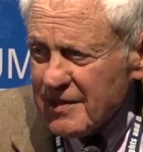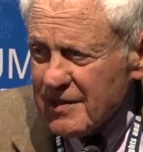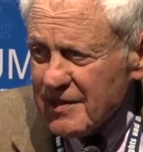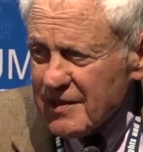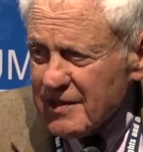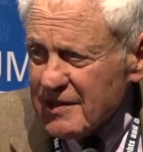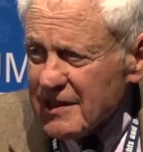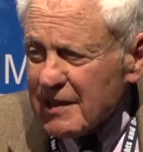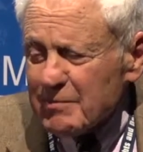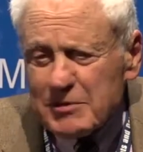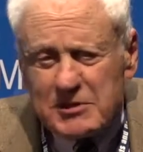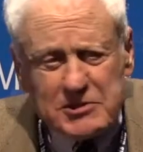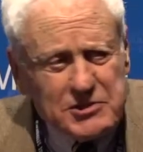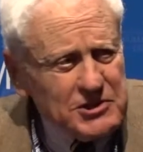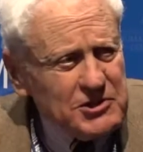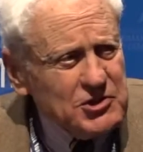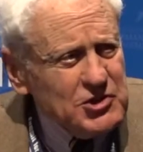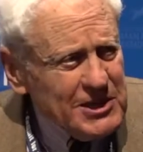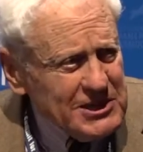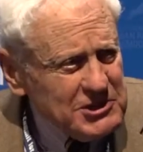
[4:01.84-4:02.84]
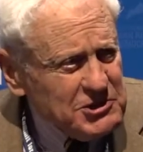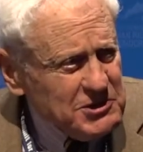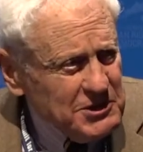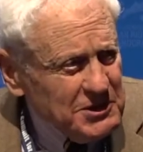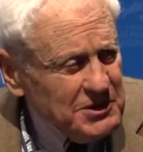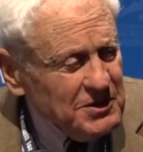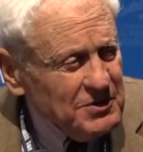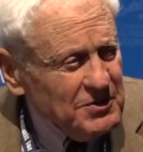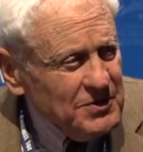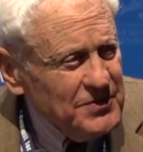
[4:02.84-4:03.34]
Let me suggest to
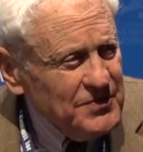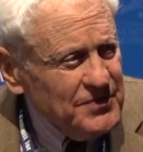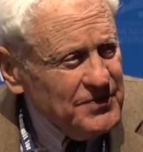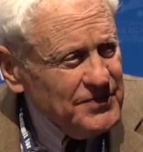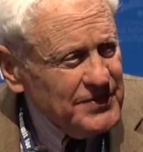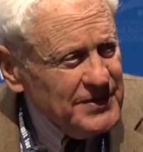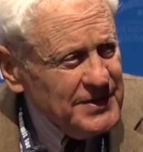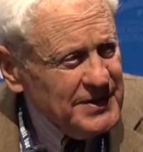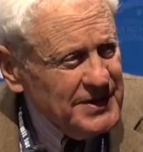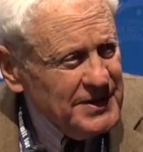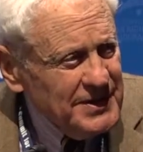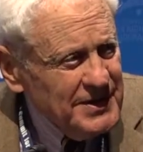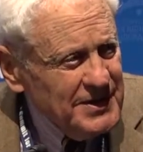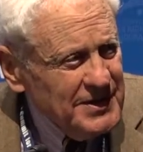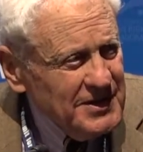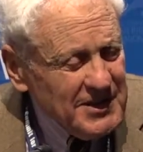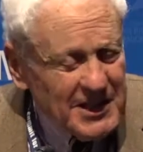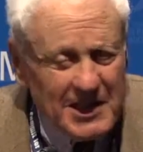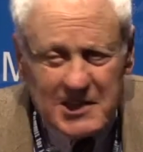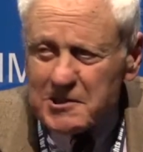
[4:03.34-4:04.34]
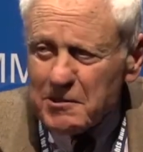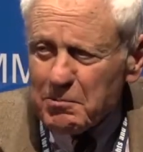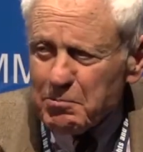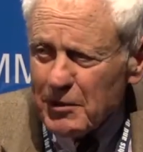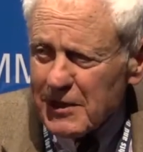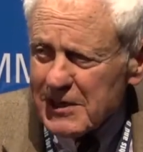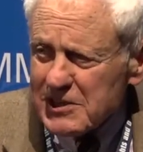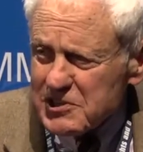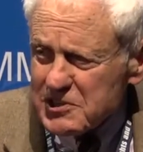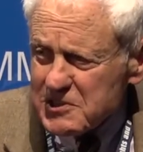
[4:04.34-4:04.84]
you that in the
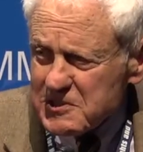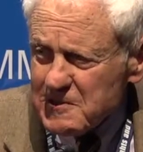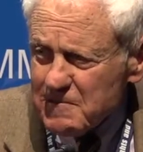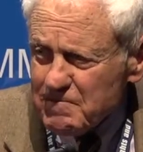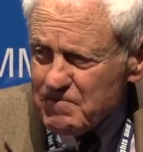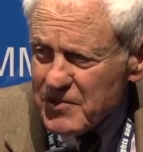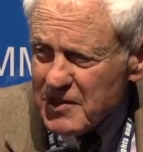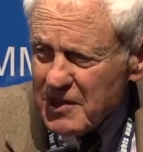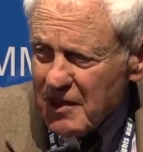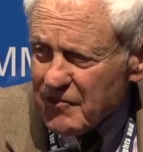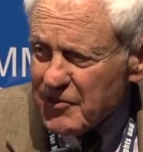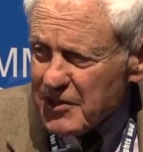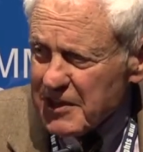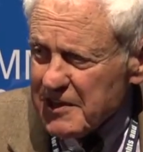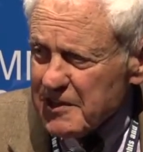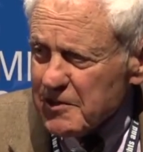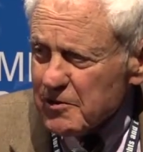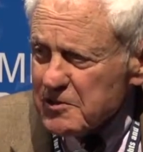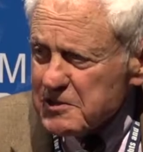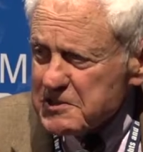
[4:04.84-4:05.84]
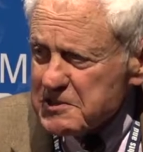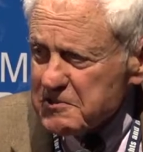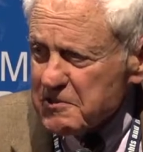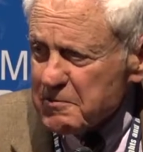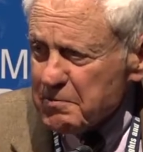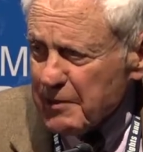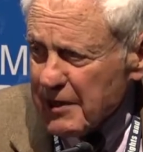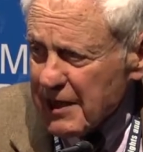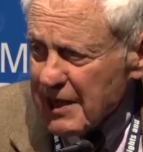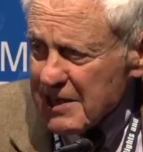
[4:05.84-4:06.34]
place of the ills of the
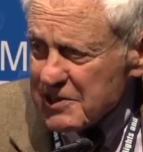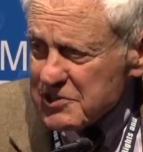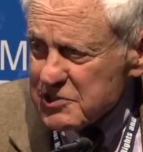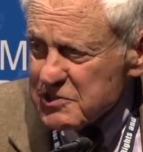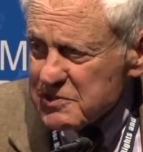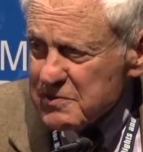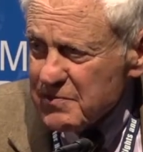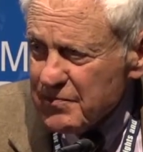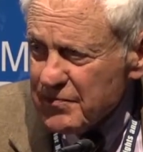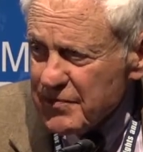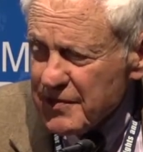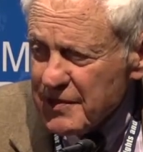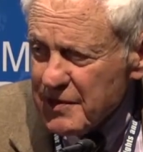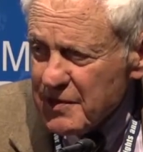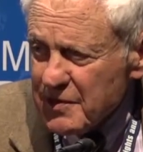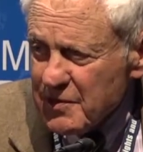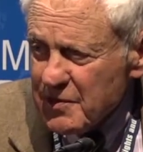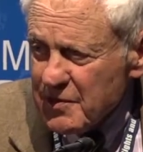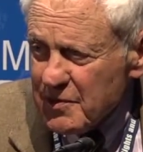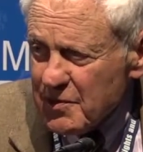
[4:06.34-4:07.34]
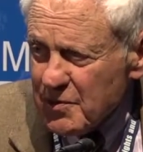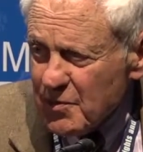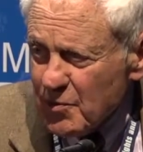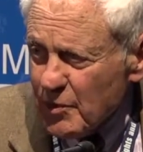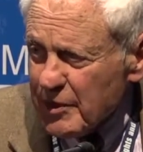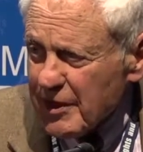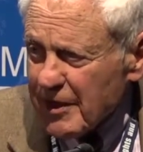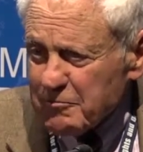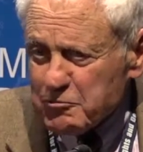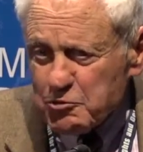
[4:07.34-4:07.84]
past, we
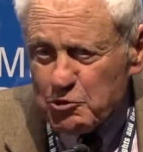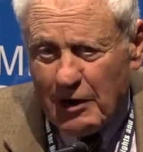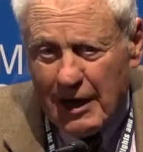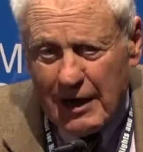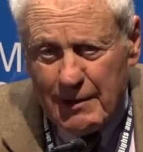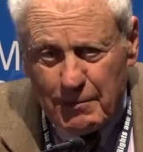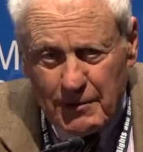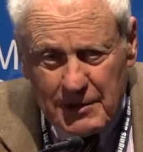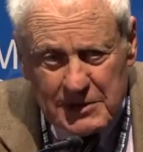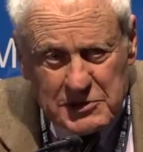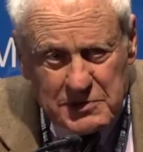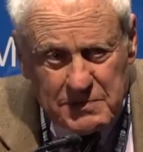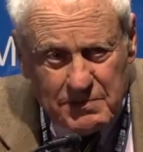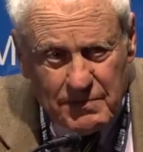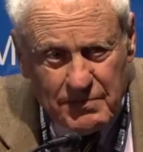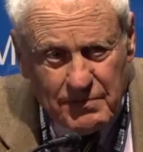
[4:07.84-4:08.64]
have tribalism,